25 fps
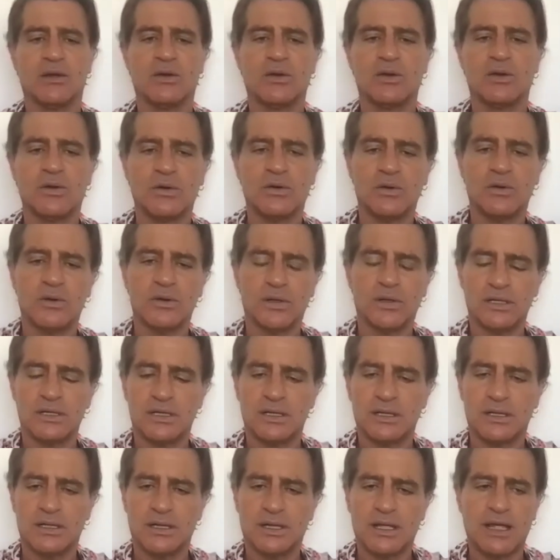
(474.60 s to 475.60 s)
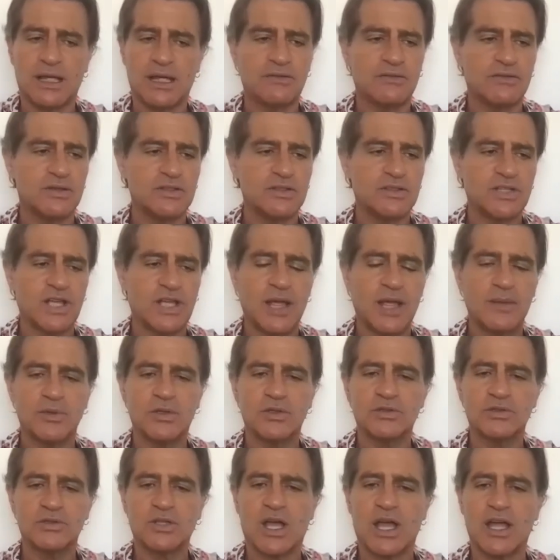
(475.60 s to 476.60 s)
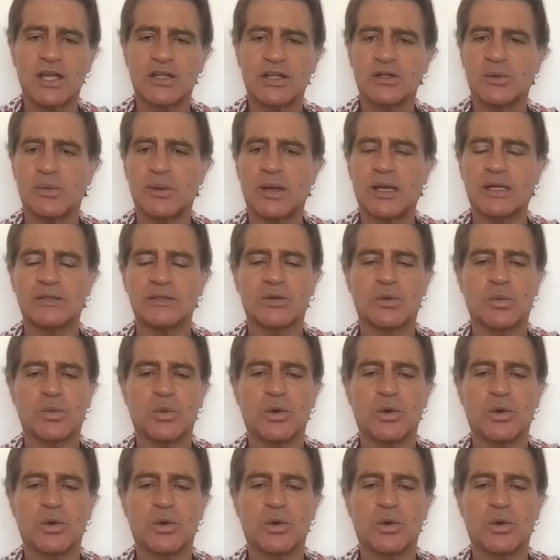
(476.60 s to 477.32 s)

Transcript: who, every time you talk about the